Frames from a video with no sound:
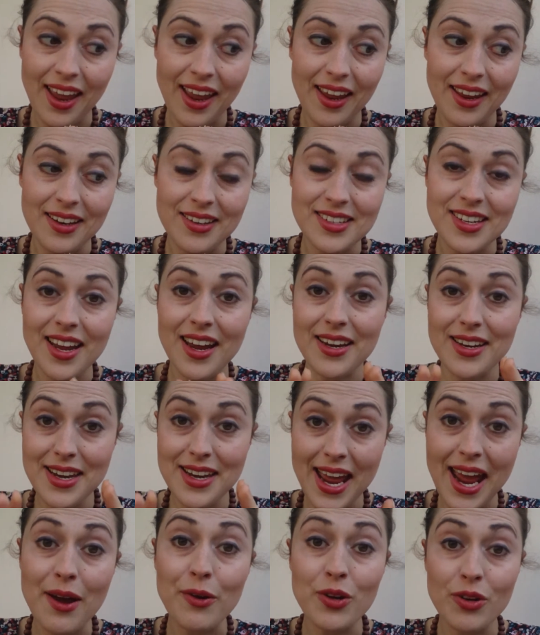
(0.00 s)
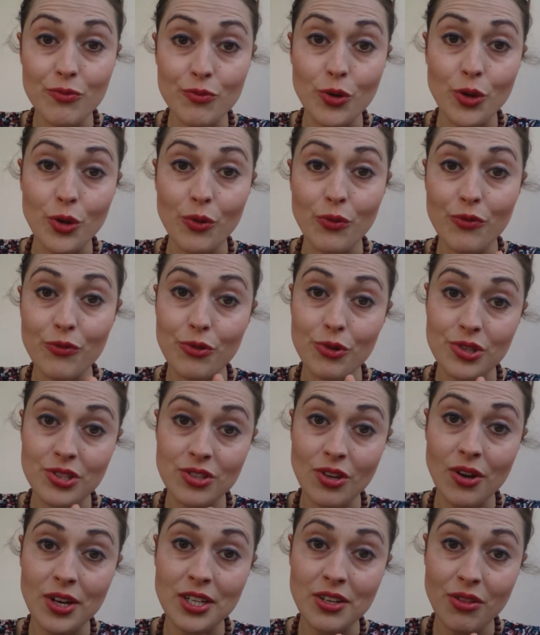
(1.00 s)
and I now can run for a
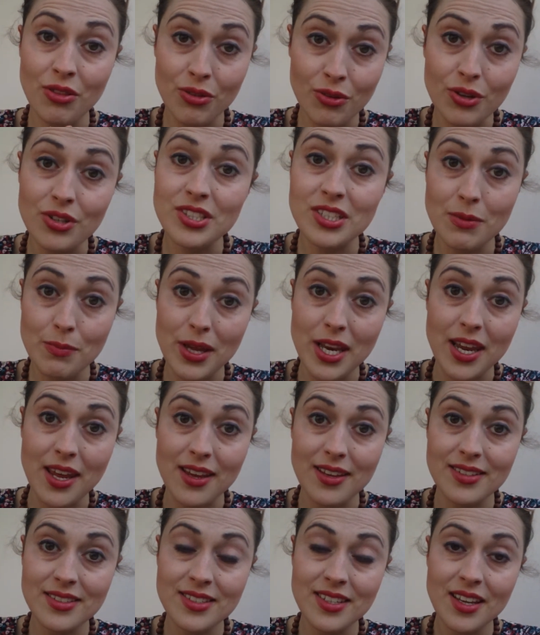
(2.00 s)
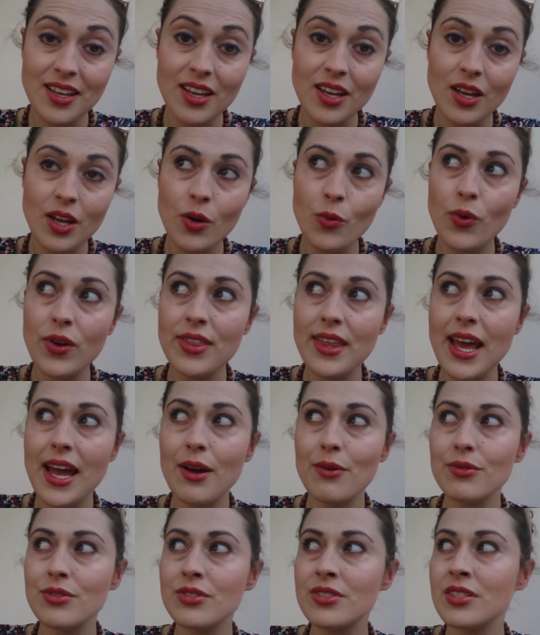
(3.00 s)
solid 30 minutes
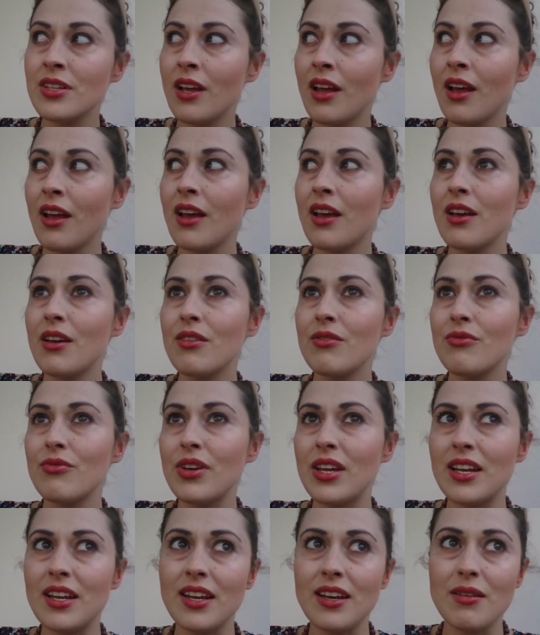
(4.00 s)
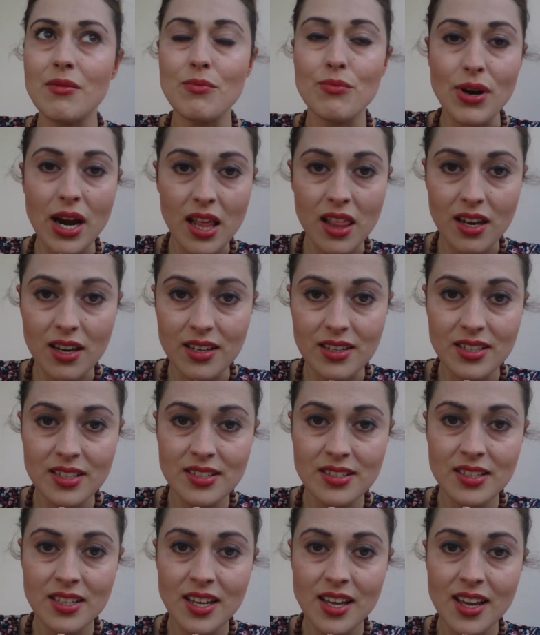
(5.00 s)
without feeling
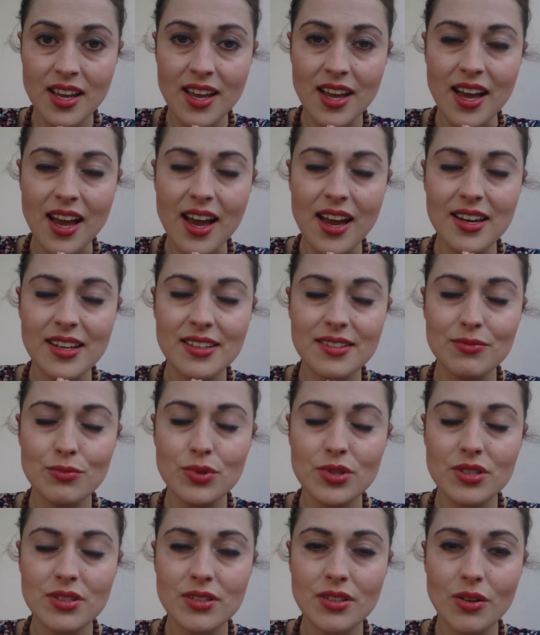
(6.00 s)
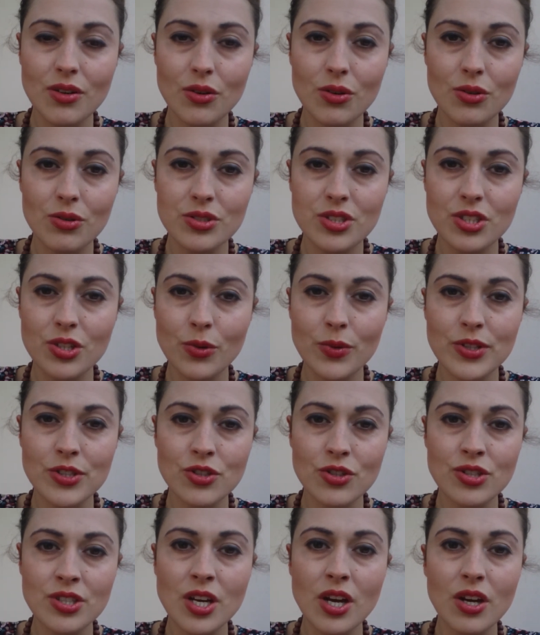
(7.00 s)
breathless, and it was all to do with
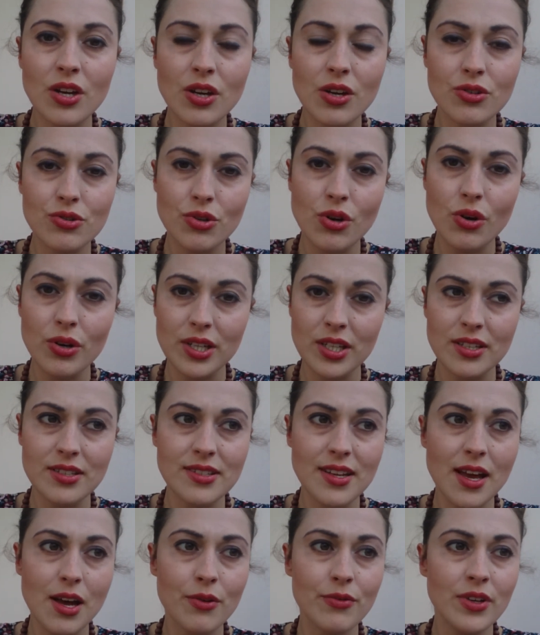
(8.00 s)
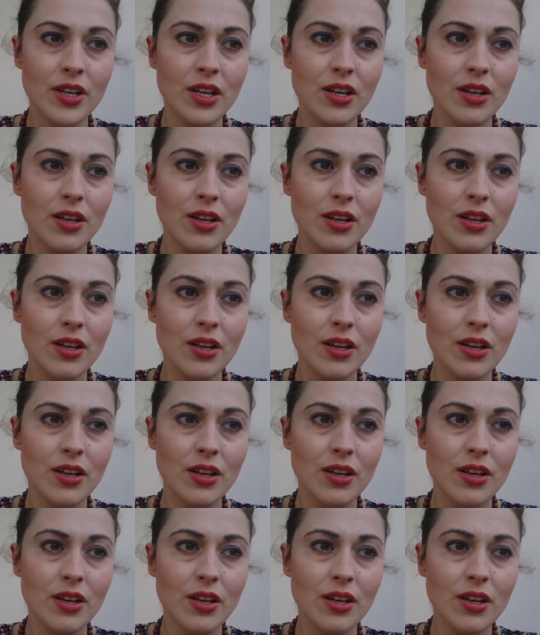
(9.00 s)
just controlling yourself.